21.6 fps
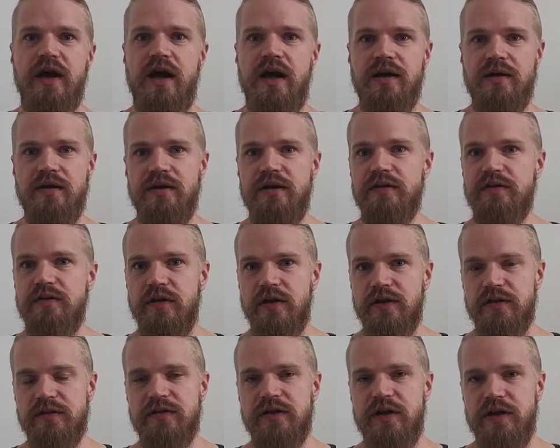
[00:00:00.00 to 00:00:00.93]
it's
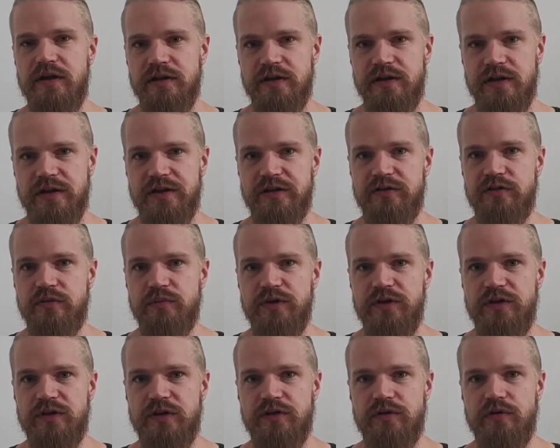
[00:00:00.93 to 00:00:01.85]
not entirely clear to
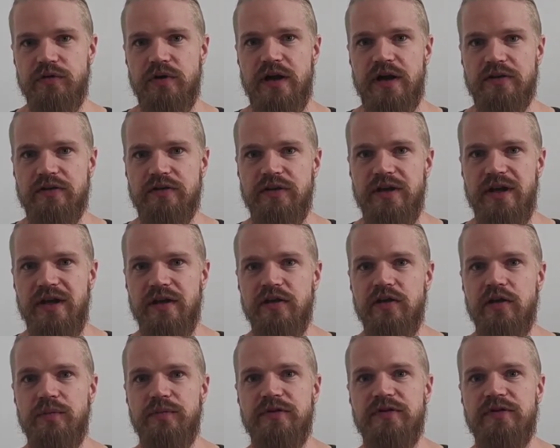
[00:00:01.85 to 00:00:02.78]
me that you actually
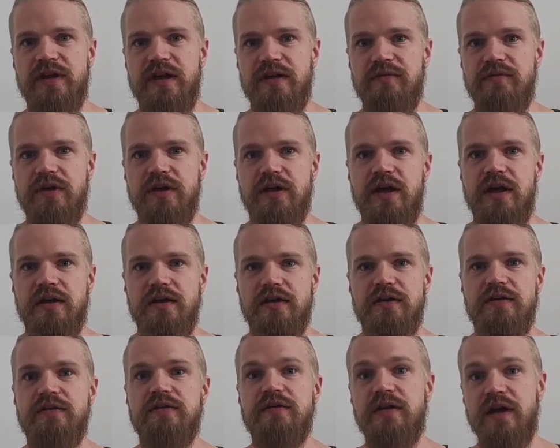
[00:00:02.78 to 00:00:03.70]
end up saving
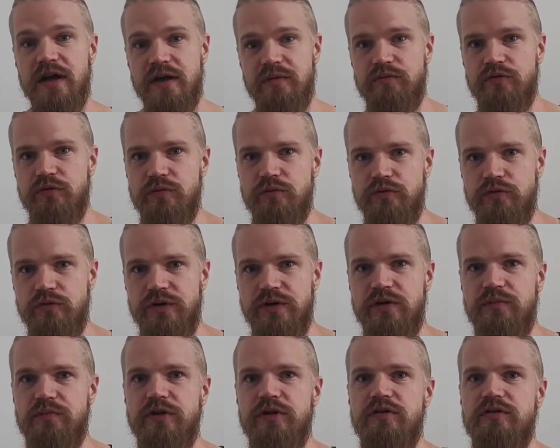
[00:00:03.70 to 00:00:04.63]
any time from doing
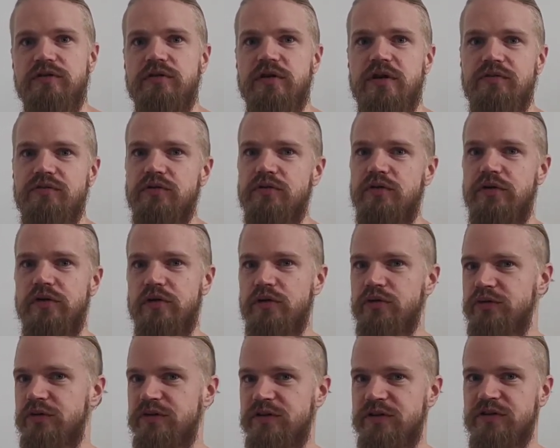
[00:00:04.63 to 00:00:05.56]
it, because you have to
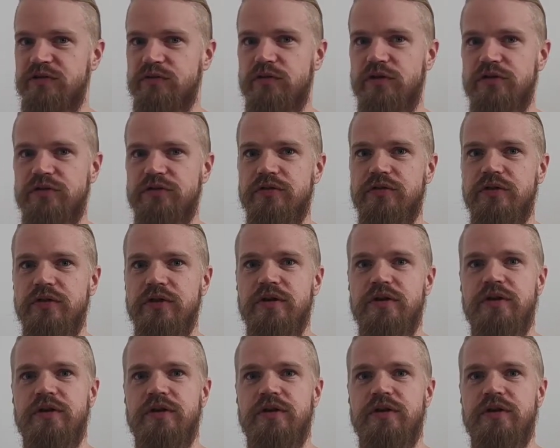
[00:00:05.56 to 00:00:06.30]
load the dishwasher.